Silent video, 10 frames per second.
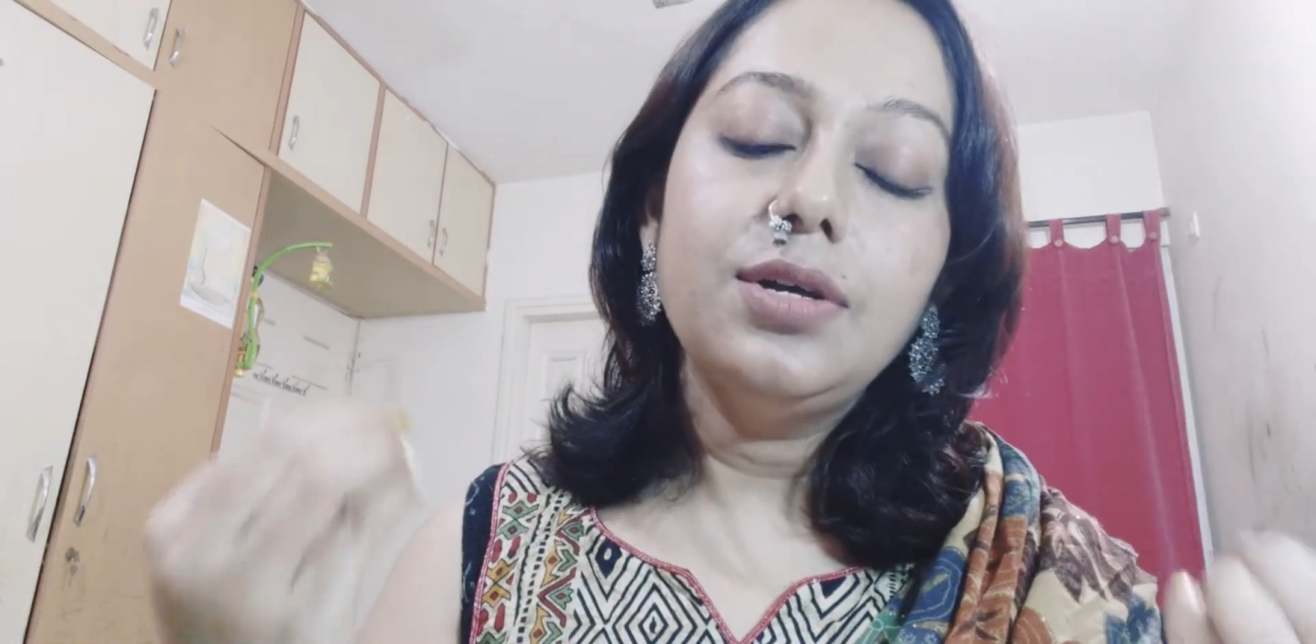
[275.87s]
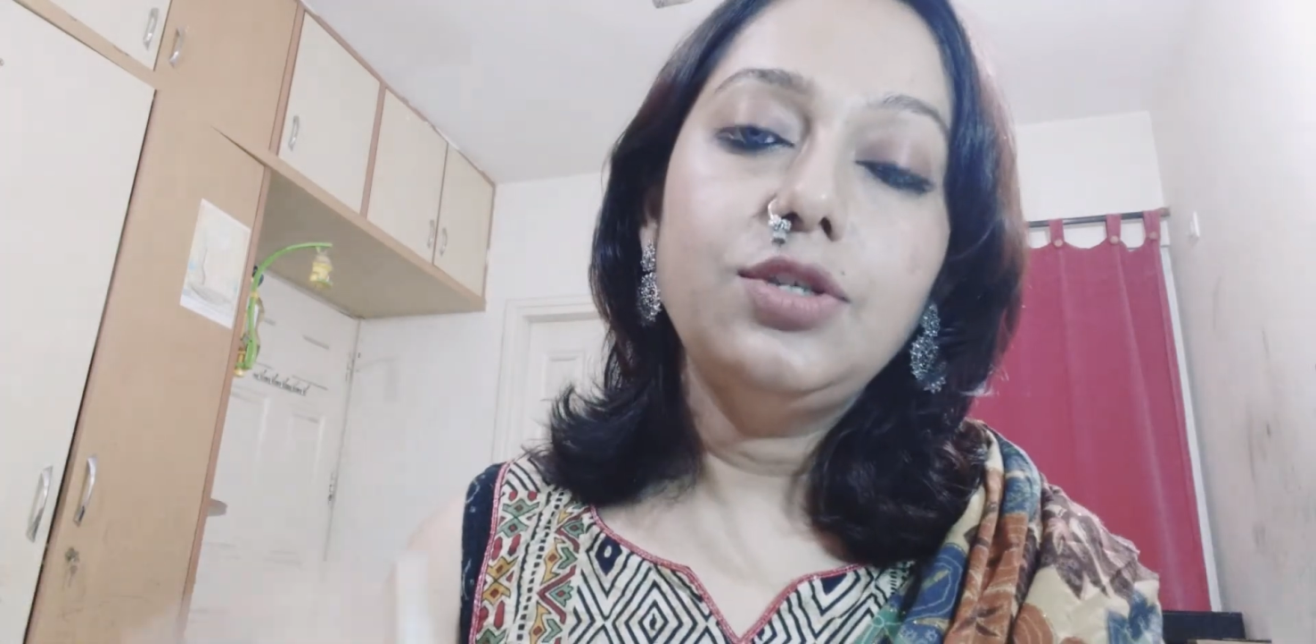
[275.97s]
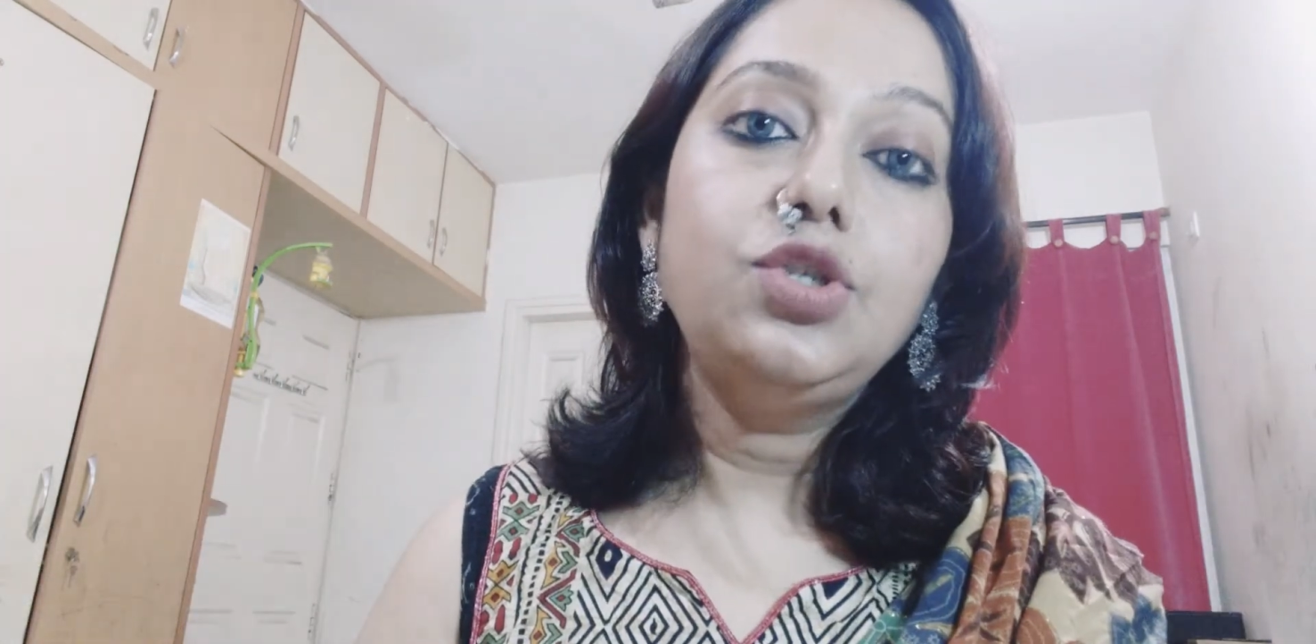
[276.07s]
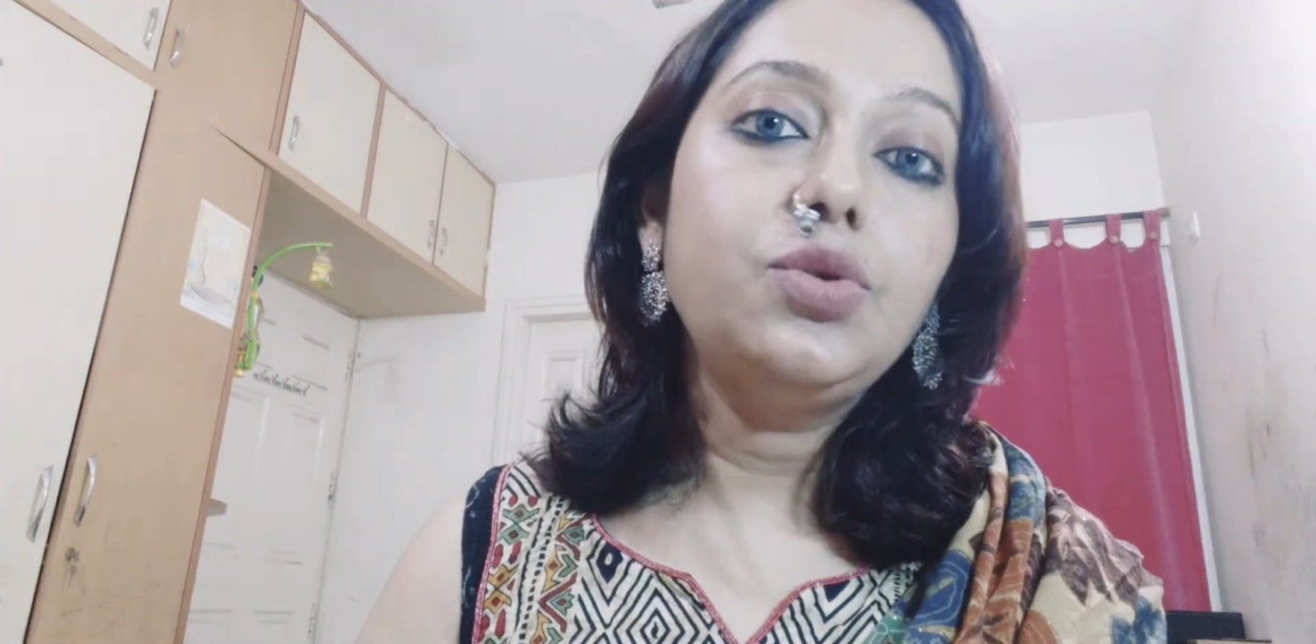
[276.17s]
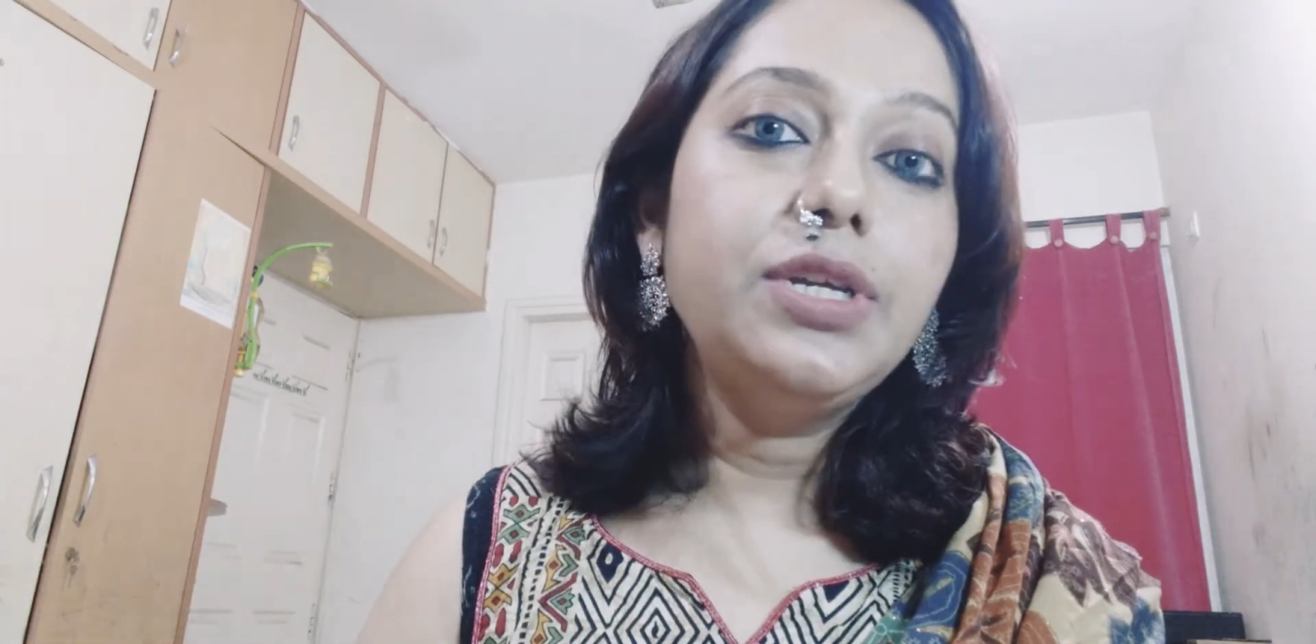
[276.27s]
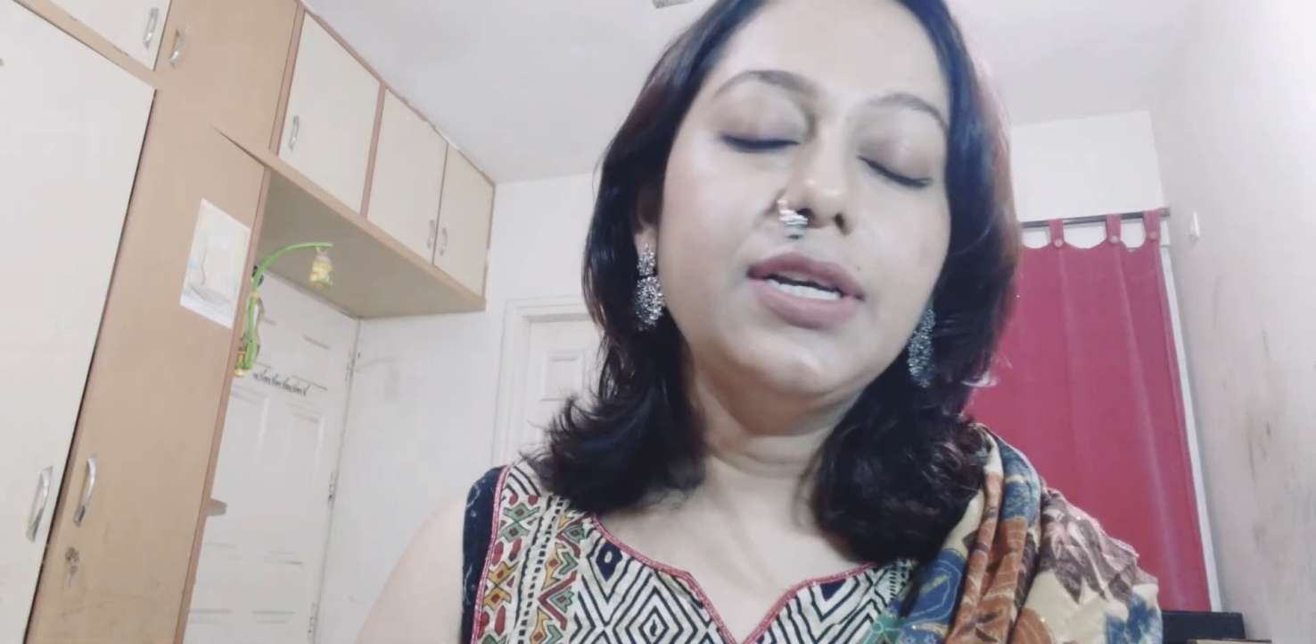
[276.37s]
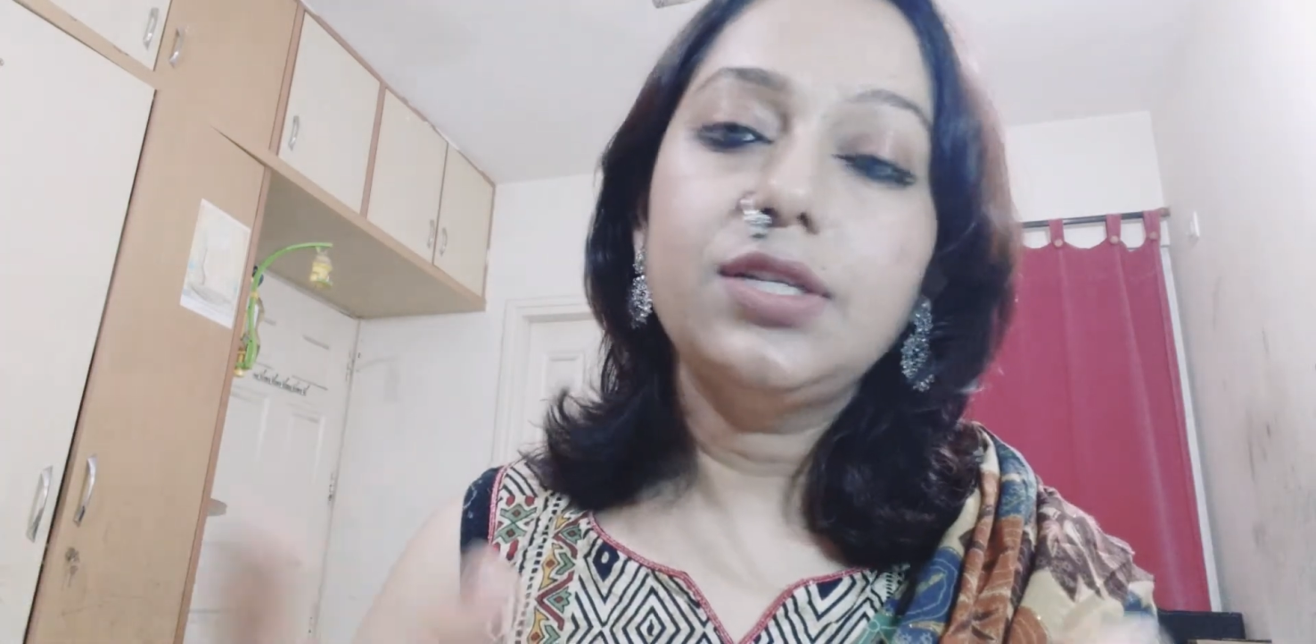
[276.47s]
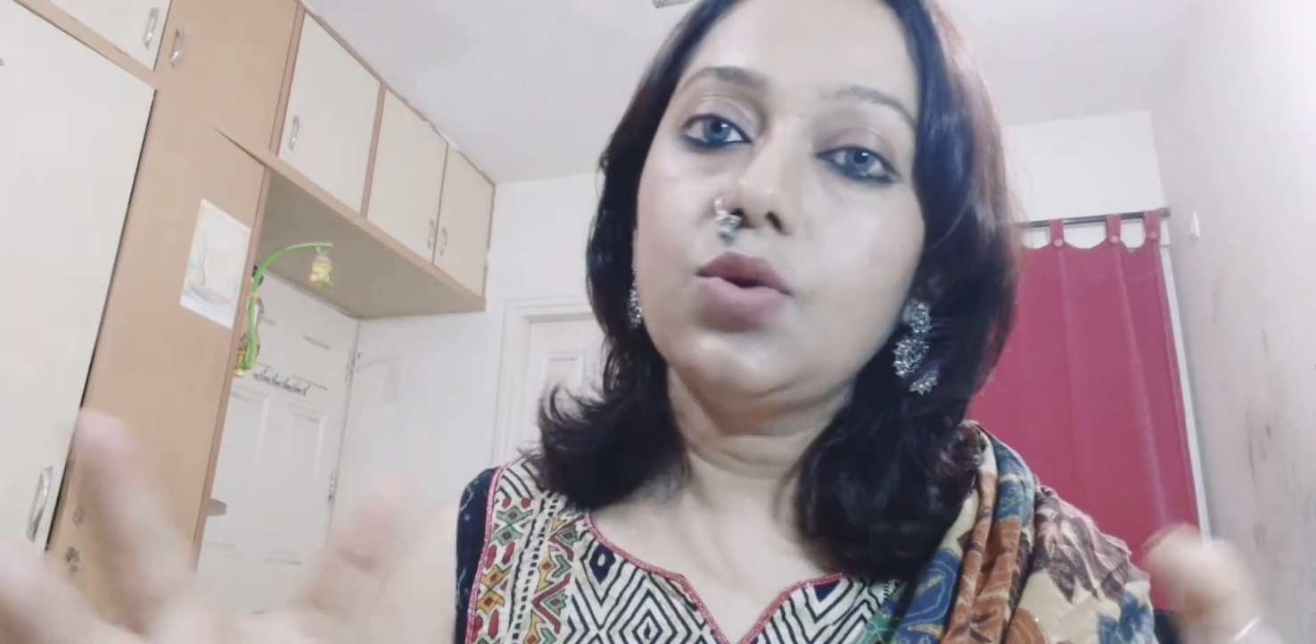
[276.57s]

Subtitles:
juniors or